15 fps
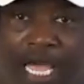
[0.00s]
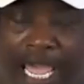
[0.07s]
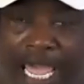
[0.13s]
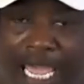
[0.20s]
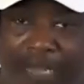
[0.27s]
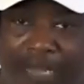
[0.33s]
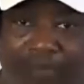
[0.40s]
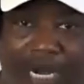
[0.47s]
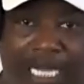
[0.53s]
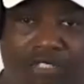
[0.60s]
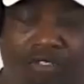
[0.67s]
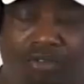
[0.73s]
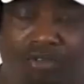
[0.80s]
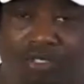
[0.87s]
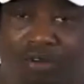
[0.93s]
8
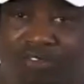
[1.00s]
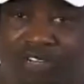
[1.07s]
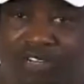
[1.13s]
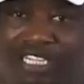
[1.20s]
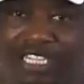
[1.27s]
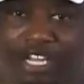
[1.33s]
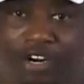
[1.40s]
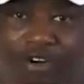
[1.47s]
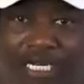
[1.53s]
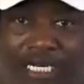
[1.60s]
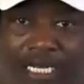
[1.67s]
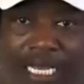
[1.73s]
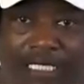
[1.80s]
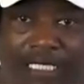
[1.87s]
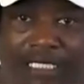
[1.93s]
modules, over 30
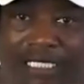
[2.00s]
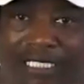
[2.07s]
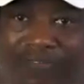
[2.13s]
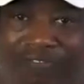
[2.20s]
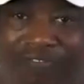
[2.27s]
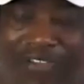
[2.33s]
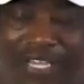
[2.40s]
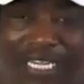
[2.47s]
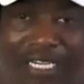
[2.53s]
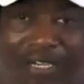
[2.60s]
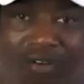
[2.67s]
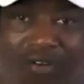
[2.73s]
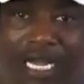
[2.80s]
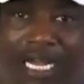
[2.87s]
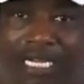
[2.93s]
lessons,
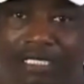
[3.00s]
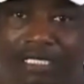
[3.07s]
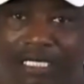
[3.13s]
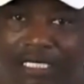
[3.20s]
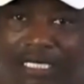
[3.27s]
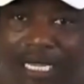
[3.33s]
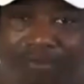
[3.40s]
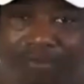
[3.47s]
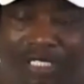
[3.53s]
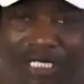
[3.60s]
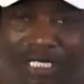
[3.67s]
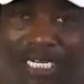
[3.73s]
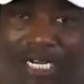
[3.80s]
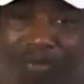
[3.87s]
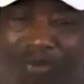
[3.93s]
video content that we
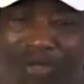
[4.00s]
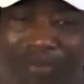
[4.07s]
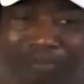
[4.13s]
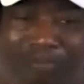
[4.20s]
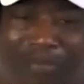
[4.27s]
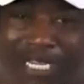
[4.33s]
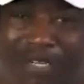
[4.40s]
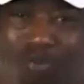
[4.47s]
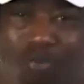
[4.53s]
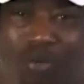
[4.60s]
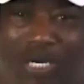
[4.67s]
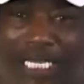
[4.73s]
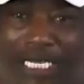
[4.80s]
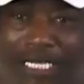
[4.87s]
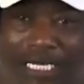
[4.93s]
share. We meet
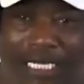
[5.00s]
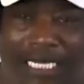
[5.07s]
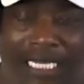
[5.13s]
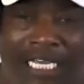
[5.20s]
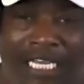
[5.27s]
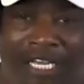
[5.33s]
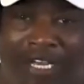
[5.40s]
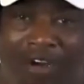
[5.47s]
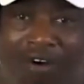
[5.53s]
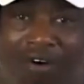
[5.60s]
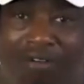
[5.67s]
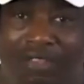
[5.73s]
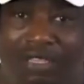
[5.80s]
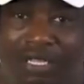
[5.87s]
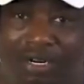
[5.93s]
weekly
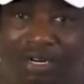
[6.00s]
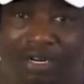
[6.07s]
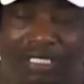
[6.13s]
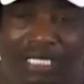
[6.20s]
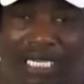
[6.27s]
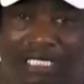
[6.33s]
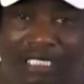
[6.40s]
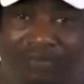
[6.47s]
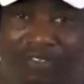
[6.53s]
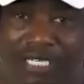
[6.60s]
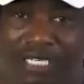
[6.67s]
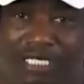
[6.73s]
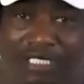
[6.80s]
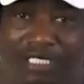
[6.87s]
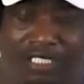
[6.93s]
on Thursdays
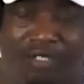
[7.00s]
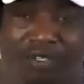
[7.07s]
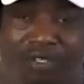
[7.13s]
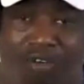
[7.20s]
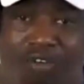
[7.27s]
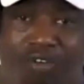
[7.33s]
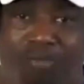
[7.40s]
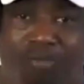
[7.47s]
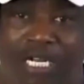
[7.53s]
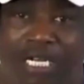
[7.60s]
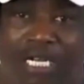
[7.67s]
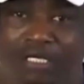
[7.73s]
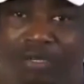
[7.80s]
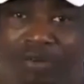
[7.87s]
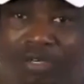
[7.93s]
via Zoom.
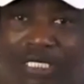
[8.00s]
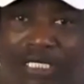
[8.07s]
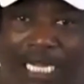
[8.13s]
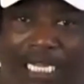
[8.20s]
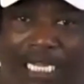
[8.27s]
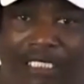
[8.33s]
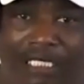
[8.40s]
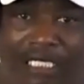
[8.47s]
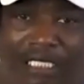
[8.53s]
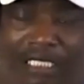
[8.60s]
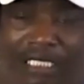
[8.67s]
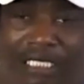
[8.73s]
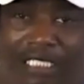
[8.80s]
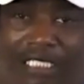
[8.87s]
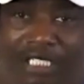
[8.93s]
So it's not
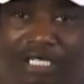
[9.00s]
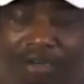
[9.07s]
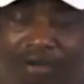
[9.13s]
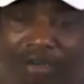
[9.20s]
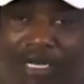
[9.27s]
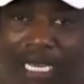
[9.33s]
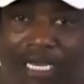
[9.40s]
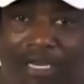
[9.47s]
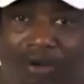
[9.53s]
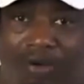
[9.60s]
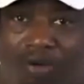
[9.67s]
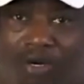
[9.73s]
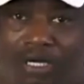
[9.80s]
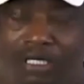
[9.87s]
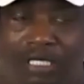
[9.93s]
just get your online
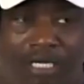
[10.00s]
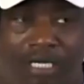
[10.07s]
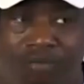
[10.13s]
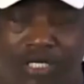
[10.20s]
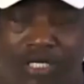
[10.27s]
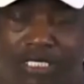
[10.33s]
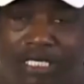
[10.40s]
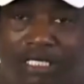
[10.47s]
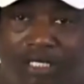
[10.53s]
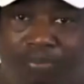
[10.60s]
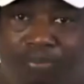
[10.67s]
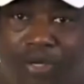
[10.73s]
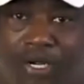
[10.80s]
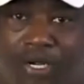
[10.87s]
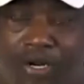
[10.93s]
course and we
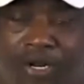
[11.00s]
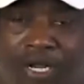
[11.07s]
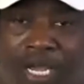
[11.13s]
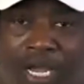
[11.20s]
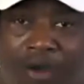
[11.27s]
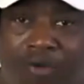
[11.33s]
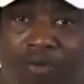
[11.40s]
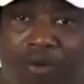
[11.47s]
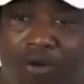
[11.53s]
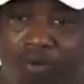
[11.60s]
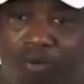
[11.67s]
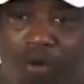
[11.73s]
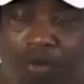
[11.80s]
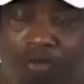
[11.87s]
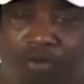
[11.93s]
disappear. We want to
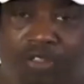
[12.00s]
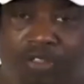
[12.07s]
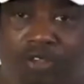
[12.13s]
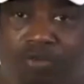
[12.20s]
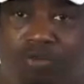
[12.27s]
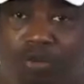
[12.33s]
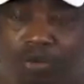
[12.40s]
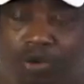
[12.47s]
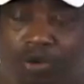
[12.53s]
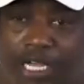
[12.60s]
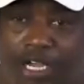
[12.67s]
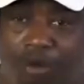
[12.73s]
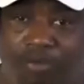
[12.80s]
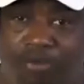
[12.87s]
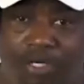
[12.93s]
work with you. We want to
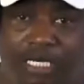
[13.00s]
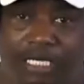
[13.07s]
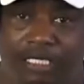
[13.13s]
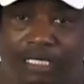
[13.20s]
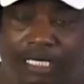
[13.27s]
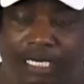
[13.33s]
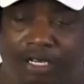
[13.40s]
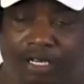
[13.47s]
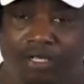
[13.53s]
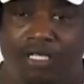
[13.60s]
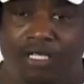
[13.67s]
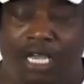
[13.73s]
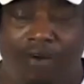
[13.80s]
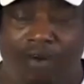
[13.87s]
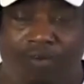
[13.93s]
help you get
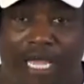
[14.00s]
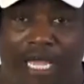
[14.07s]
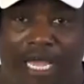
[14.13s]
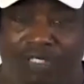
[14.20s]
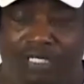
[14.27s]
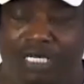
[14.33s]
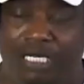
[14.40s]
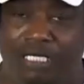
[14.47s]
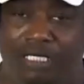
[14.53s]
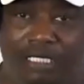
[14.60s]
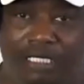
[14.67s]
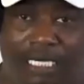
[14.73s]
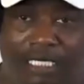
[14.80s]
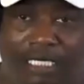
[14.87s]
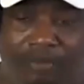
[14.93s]
deals. We have tons of
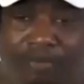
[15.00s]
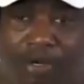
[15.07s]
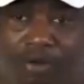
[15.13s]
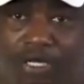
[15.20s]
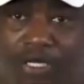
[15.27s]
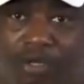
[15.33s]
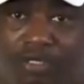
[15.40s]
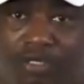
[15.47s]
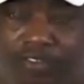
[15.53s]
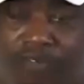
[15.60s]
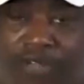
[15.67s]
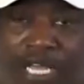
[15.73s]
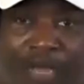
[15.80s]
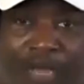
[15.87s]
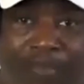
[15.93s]
testimonials of
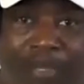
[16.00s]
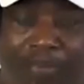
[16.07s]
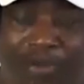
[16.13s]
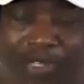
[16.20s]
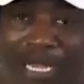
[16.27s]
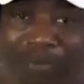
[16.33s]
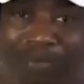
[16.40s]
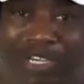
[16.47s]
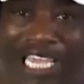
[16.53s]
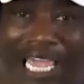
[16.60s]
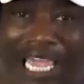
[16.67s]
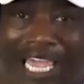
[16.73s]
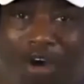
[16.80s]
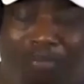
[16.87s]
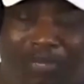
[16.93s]
people that we
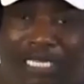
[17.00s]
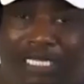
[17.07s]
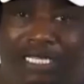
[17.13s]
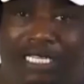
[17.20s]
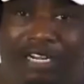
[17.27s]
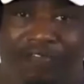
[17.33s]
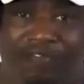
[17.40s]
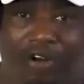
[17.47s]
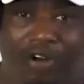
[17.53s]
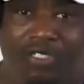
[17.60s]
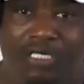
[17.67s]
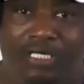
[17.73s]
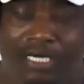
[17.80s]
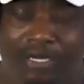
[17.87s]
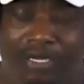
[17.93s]
help get their
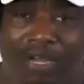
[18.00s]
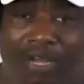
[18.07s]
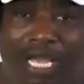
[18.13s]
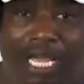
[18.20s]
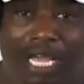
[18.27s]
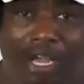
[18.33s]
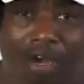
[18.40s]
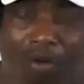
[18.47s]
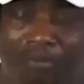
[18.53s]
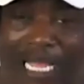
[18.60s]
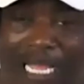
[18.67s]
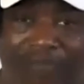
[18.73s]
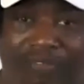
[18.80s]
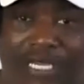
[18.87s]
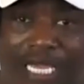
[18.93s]
first deal, help
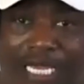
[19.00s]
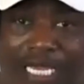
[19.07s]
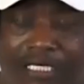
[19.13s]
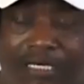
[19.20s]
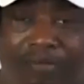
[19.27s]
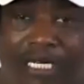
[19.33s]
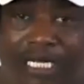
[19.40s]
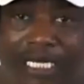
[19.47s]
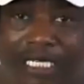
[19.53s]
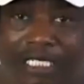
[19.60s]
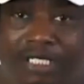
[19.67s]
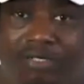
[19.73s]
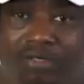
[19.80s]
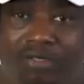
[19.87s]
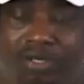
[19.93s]
navigate some of the
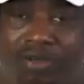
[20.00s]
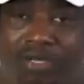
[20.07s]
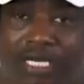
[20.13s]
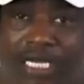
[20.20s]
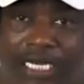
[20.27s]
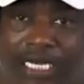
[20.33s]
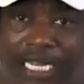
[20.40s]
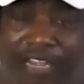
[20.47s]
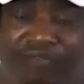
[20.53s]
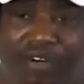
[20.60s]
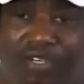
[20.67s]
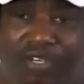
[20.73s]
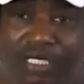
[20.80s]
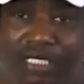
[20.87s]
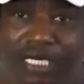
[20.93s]
issues on getting that
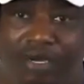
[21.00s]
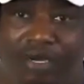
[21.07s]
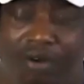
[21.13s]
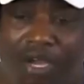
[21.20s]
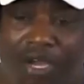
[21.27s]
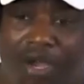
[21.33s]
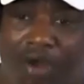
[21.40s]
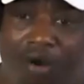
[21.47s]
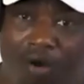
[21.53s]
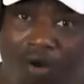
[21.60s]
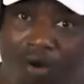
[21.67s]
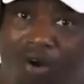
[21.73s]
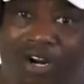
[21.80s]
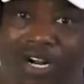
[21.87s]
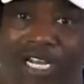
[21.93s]
first deal
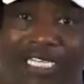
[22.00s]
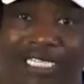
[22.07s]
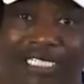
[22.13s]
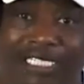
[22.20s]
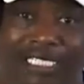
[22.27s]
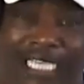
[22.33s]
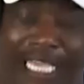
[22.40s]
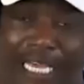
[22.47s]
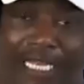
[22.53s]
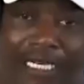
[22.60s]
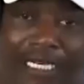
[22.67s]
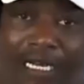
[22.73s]
or scaling